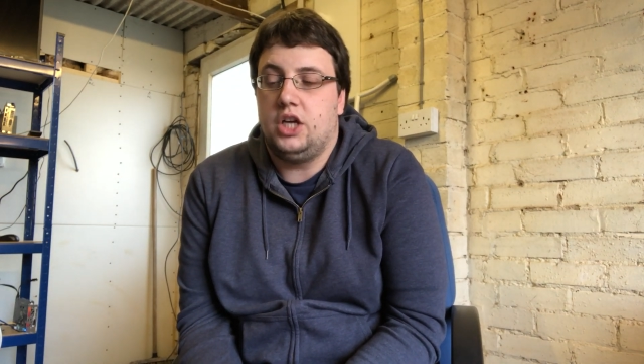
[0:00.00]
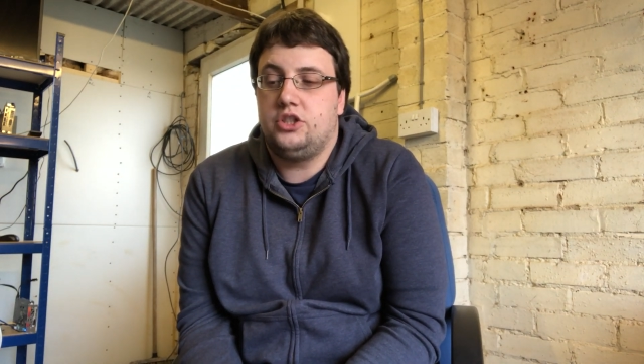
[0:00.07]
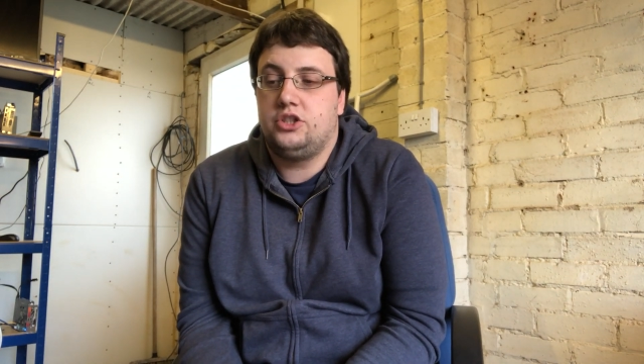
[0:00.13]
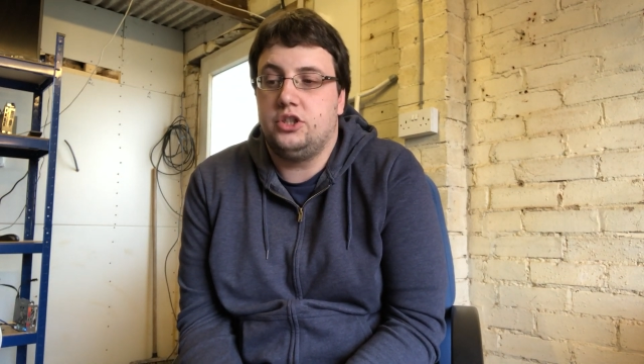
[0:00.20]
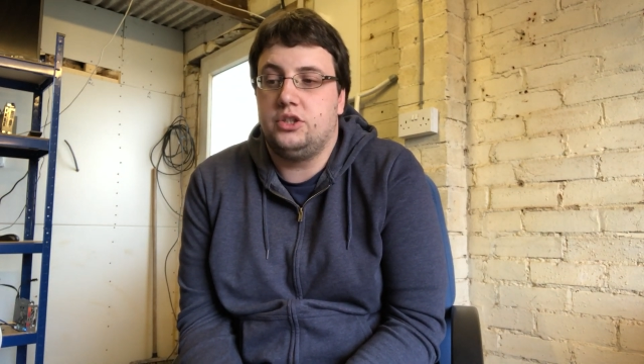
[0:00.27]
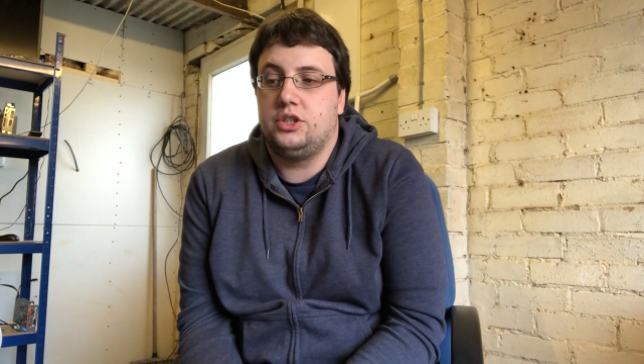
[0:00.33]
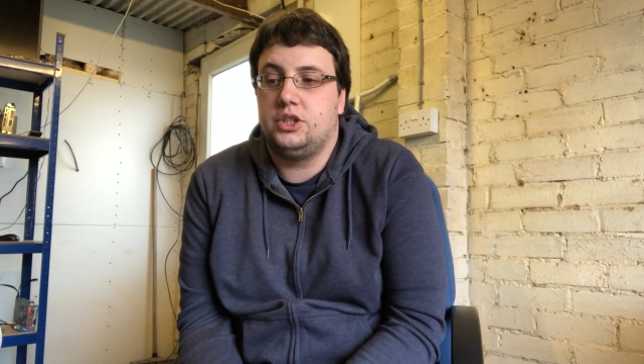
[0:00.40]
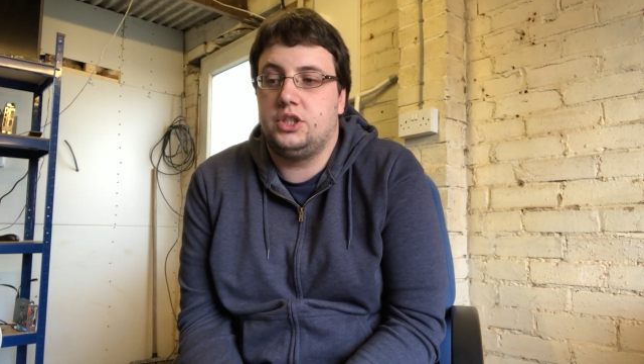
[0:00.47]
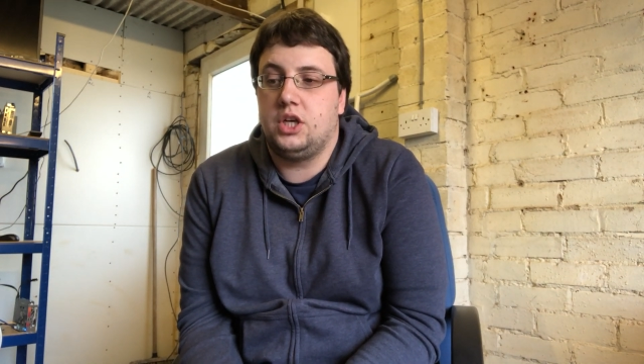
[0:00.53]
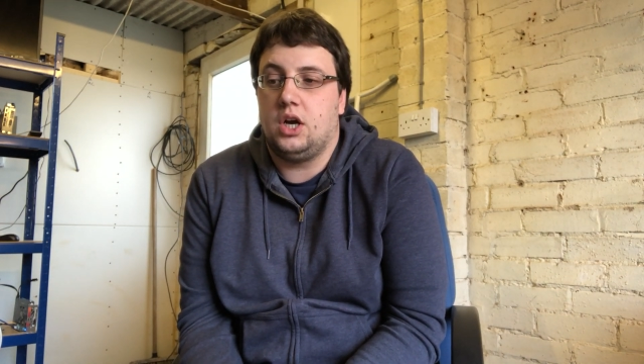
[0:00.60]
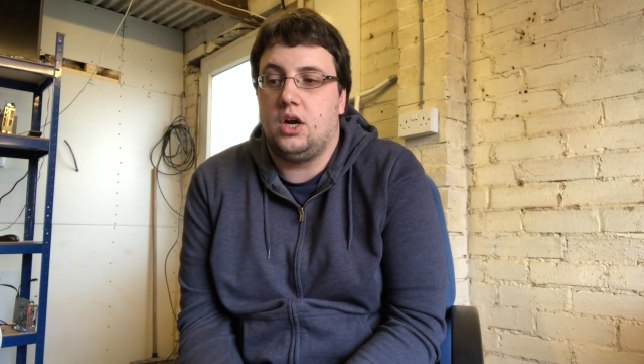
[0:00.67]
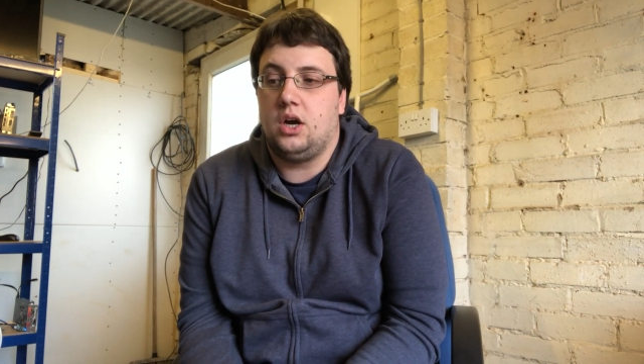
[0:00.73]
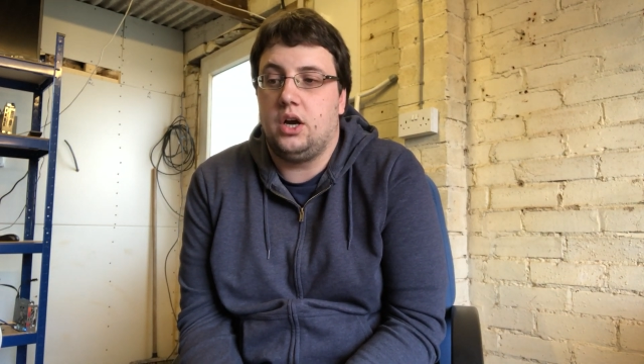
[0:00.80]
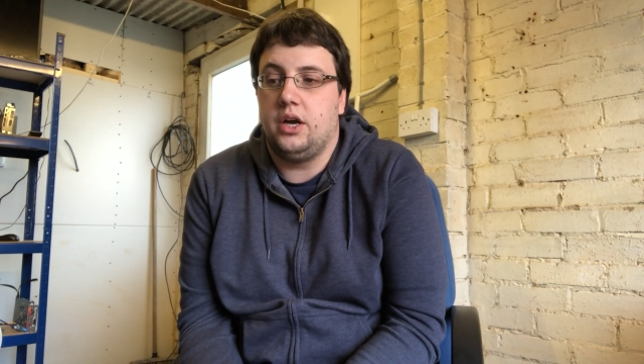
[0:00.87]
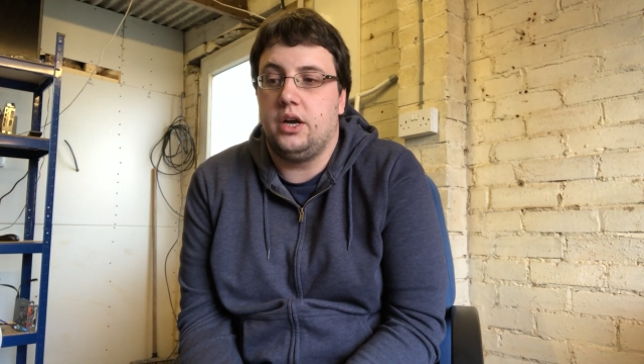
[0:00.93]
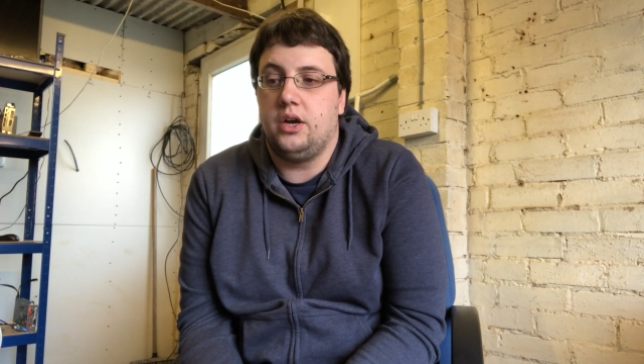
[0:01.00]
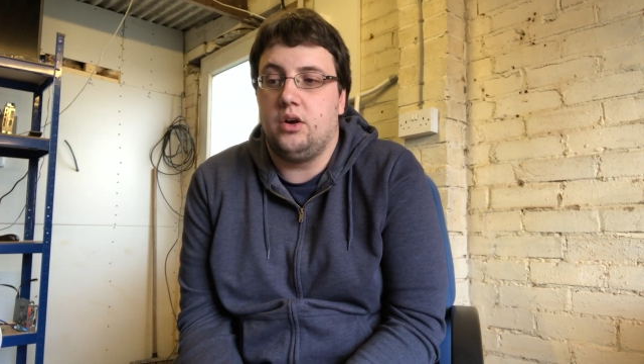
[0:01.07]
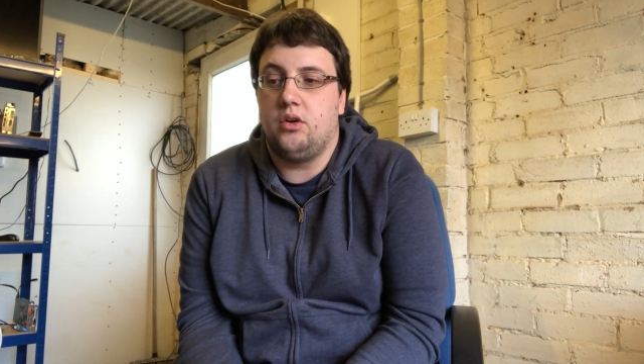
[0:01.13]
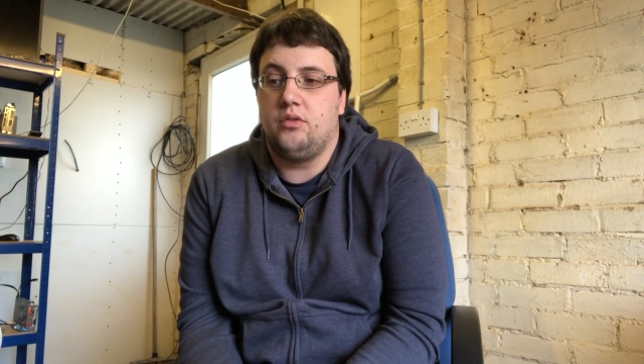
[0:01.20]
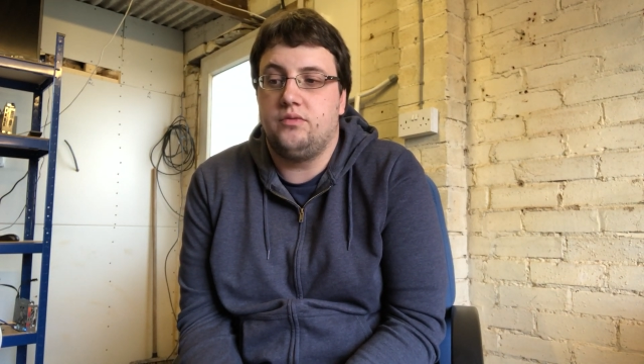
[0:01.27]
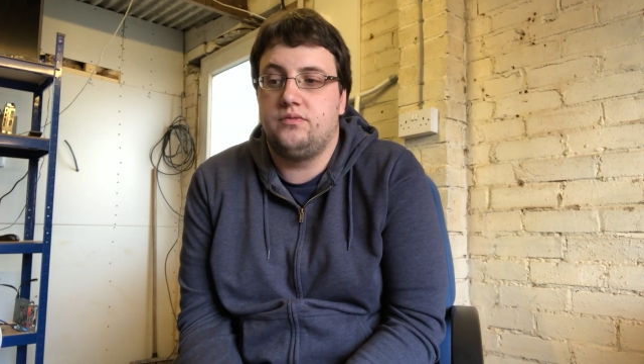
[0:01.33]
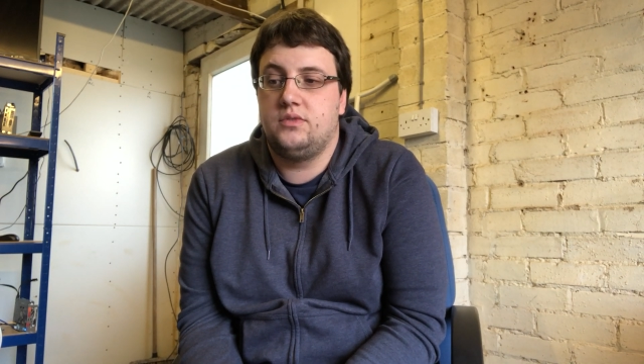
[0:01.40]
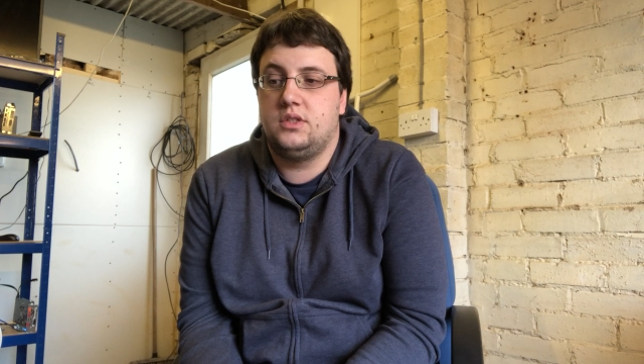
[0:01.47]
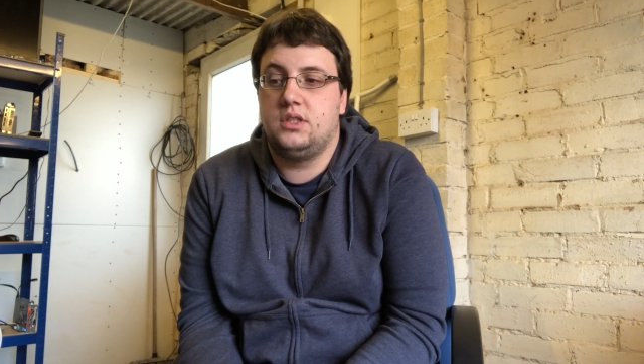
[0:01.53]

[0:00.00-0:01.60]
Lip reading: just shy of